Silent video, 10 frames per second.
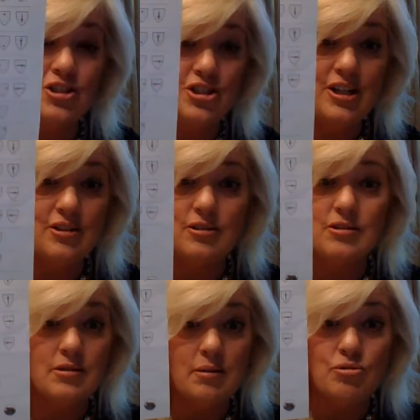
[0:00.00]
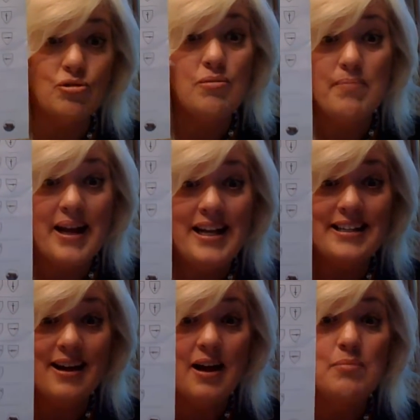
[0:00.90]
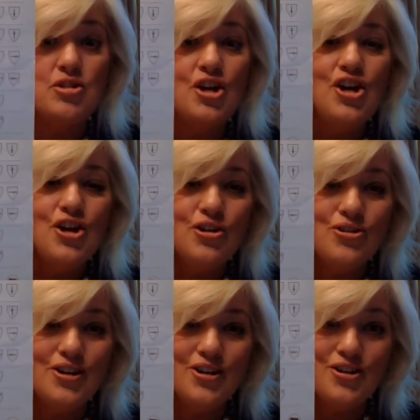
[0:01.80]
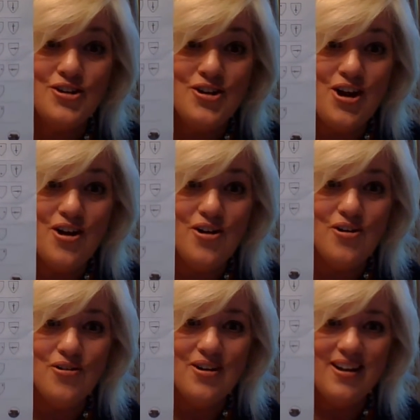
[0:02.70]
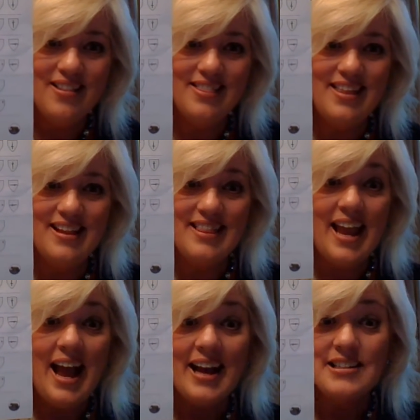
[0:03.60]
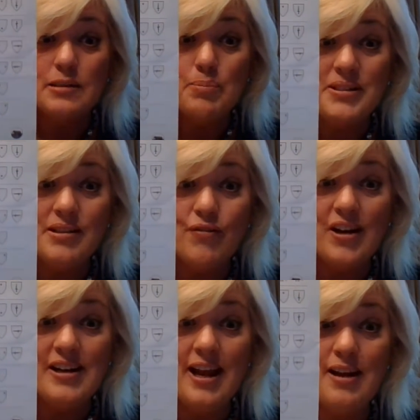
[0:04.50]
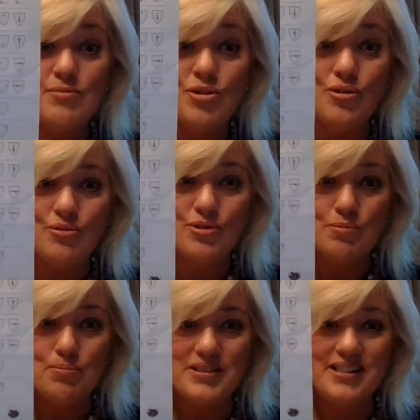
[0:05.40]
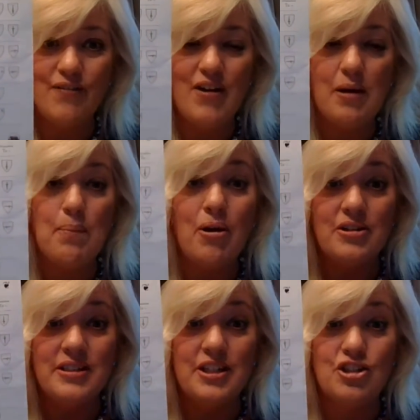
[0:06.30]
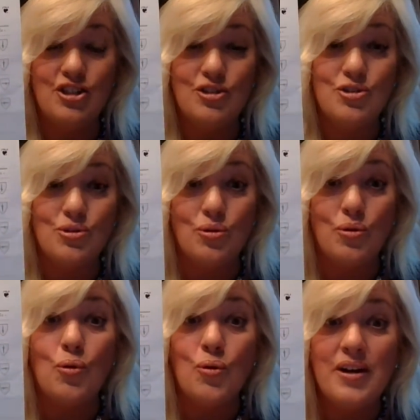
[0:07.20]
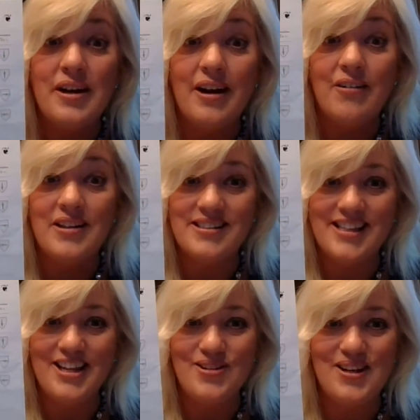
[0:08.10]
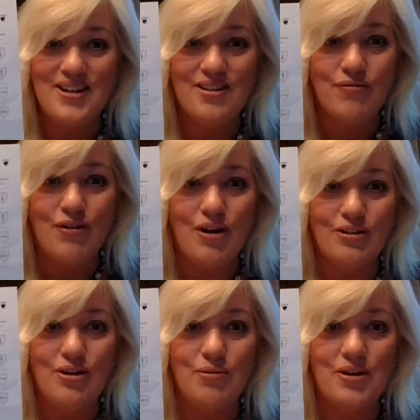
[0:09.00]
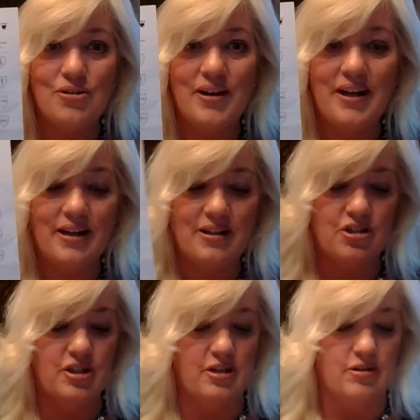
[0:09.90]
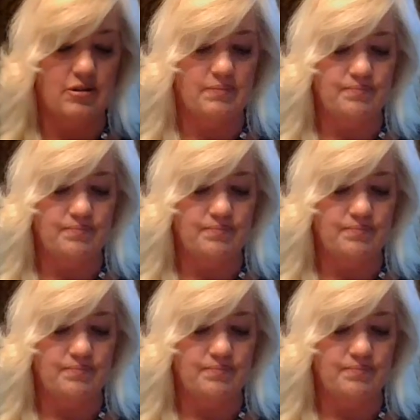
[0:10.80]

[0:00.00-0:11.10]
shields, I'm sure many times you didn't know that they had specific names or there were specific partitions or ordinaries that you needed to follow when creating a shield.